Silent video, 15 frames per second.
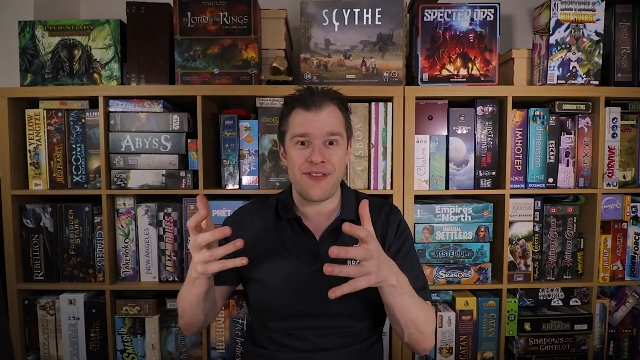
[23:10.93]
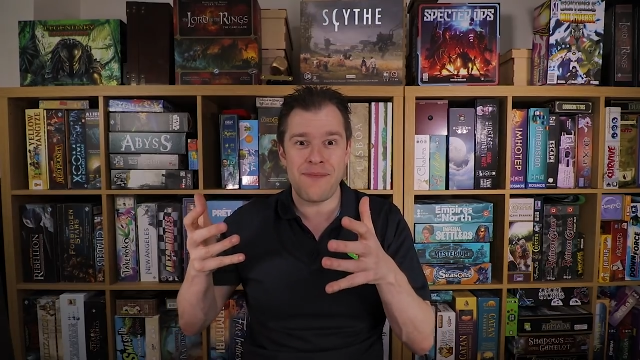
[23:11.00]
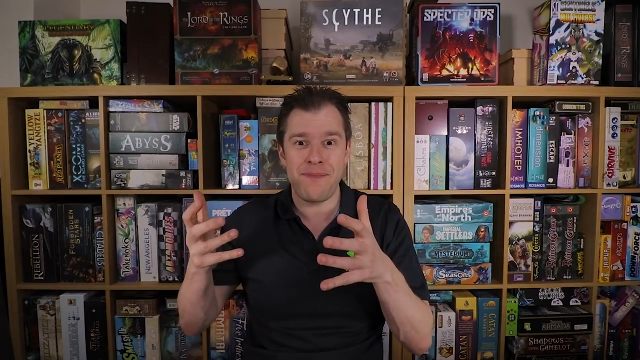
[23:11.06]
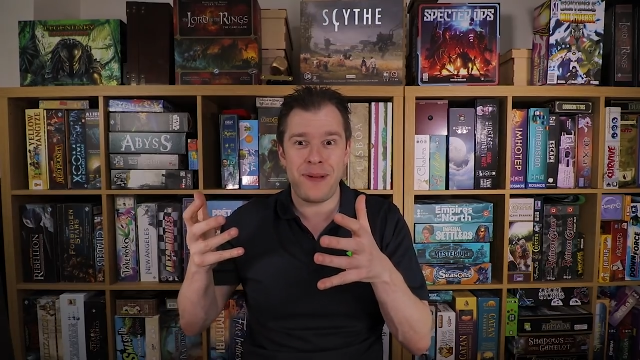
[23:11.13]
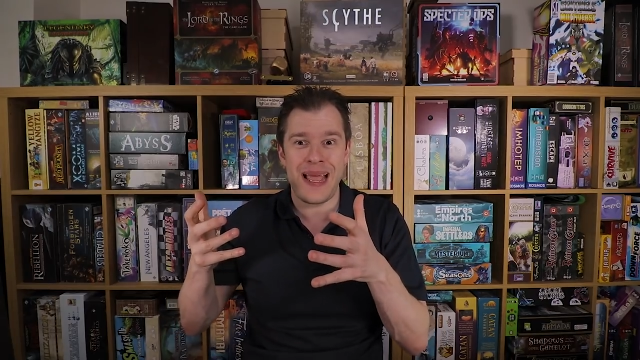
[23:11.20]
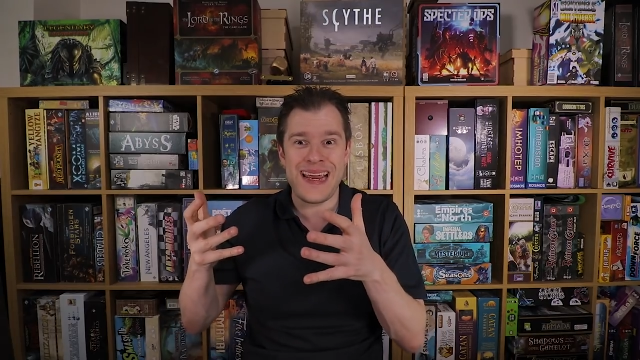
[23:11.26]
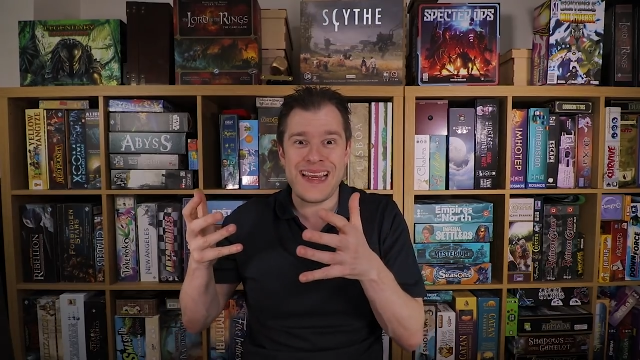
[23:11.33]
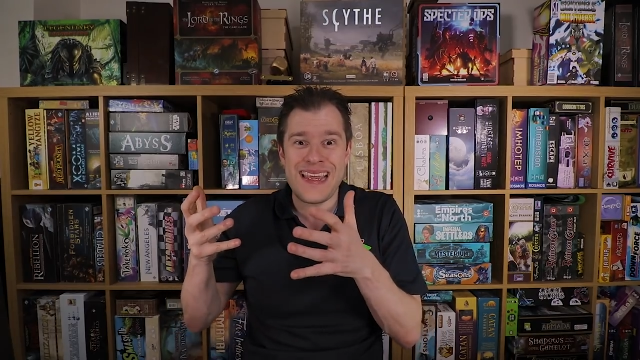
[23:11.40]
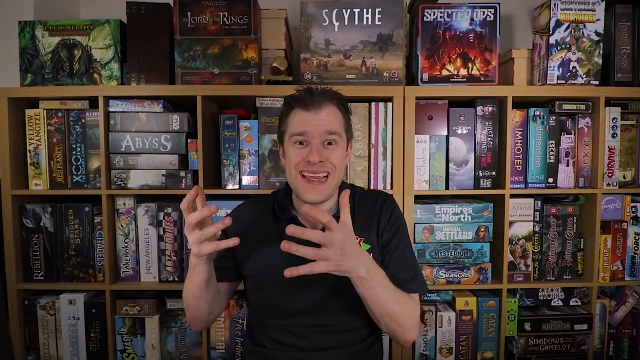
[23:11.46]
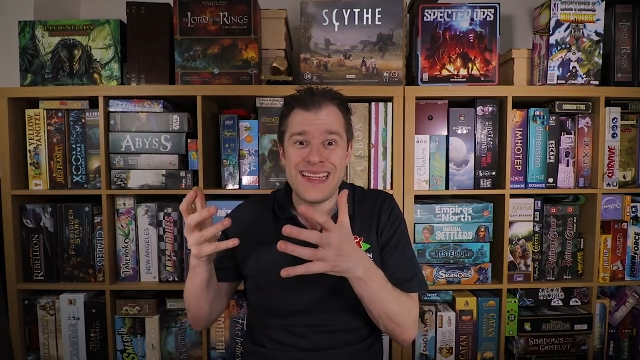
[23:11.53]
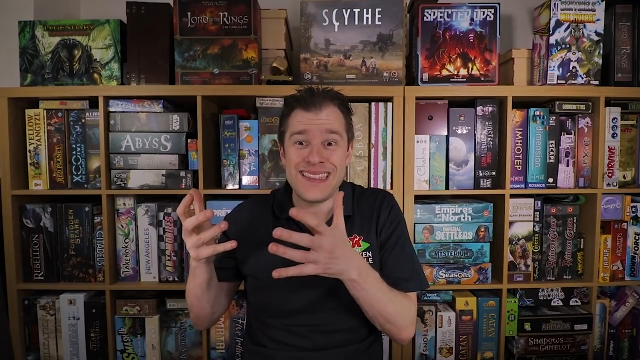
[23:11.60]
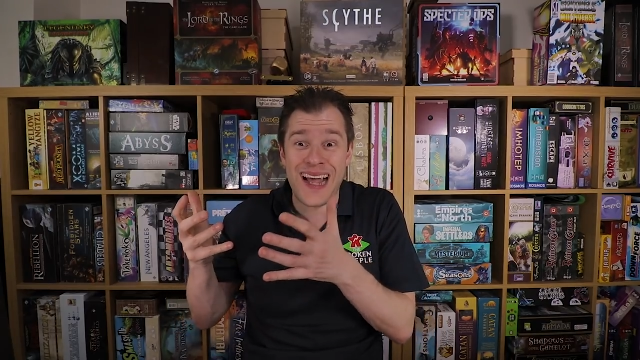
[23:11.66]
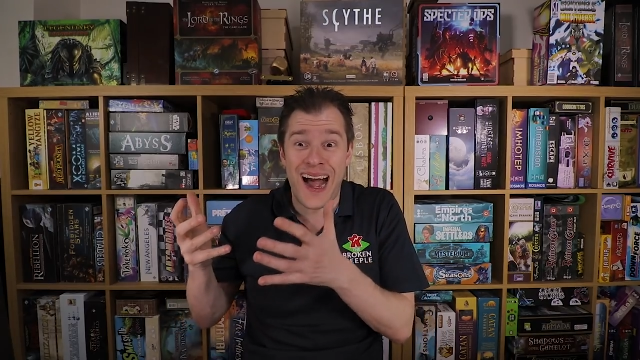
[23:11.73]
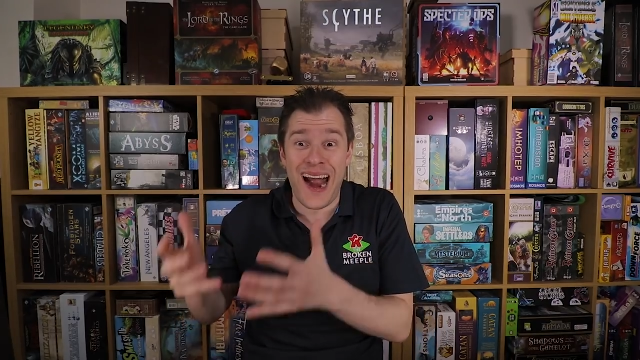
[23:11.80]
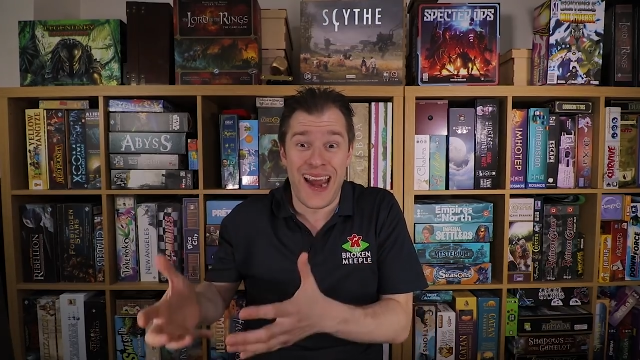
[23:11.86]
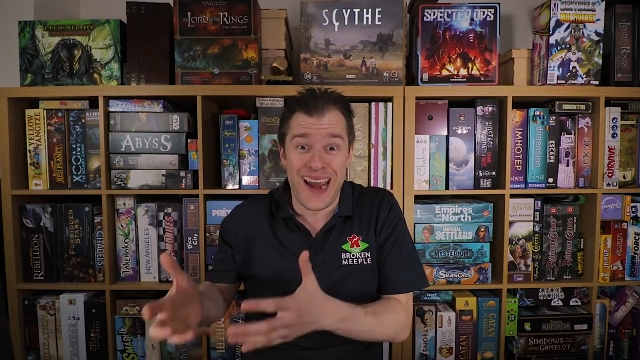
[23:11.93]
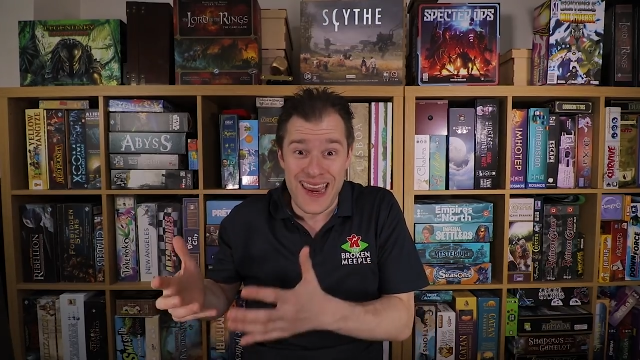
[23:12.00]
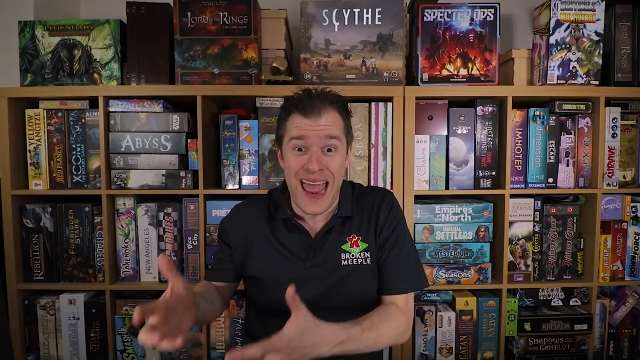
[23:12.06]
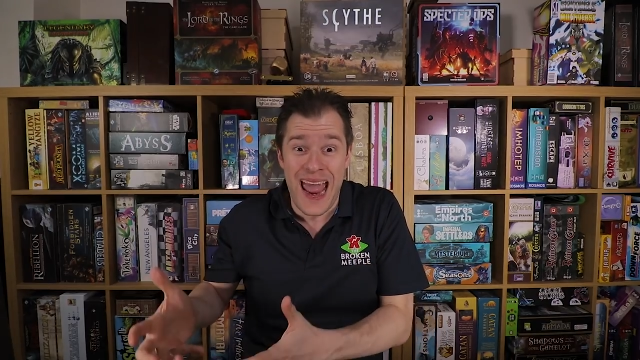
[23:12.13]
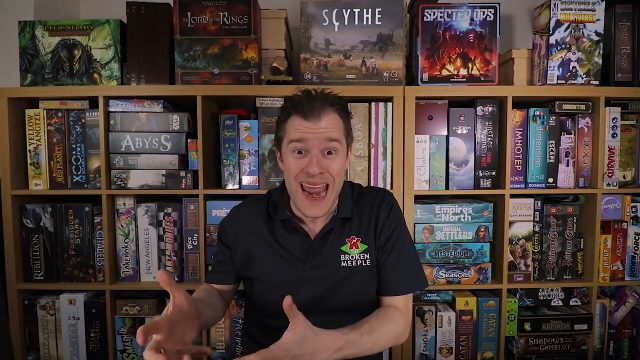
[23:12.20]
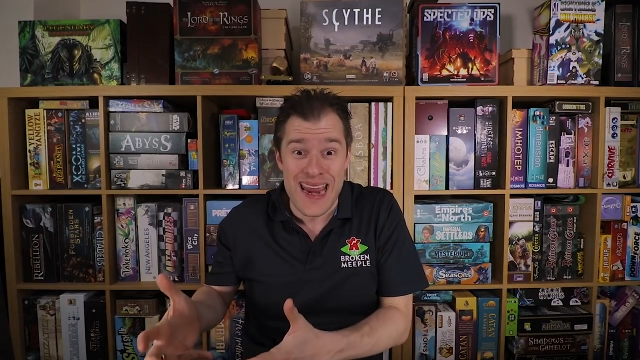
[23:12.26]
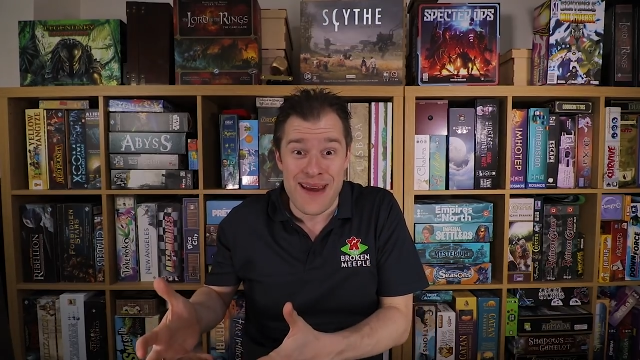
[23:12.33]
them play the entire
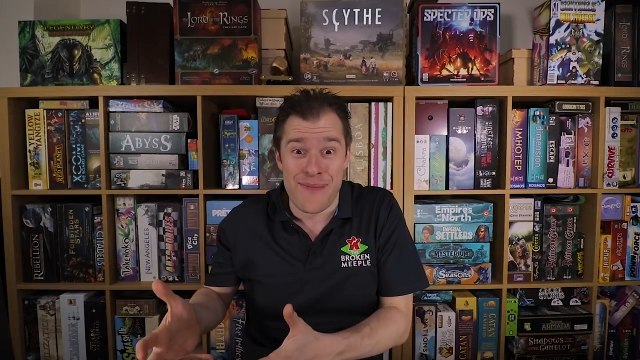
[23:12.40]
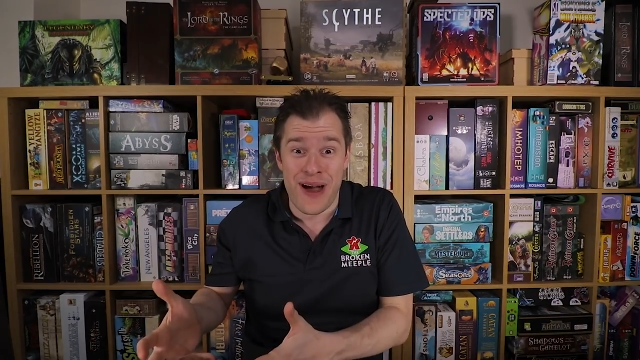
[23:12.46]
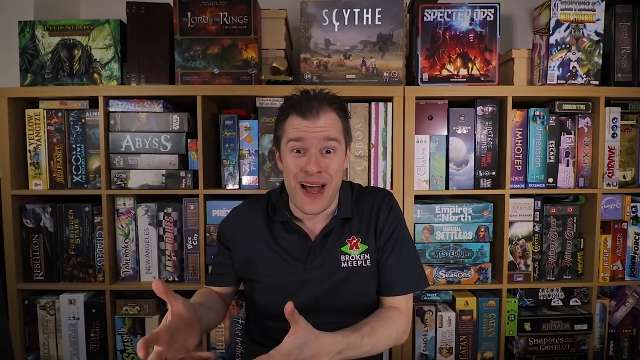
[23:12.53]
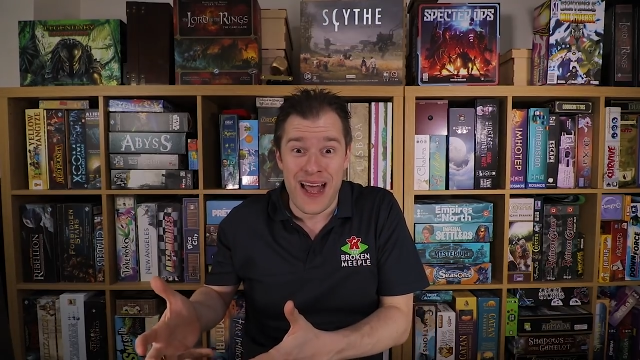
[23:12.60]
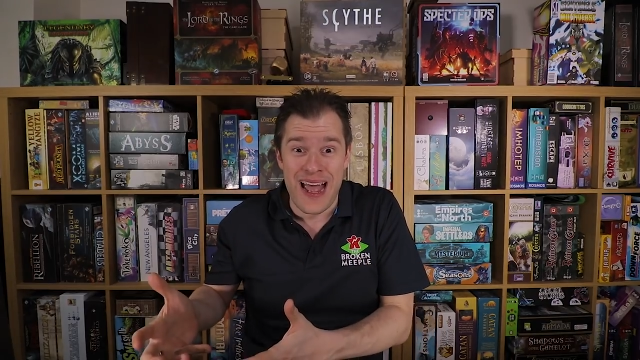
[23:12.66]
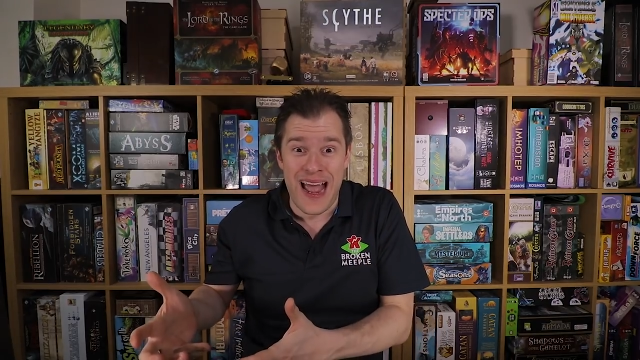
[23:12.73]
game.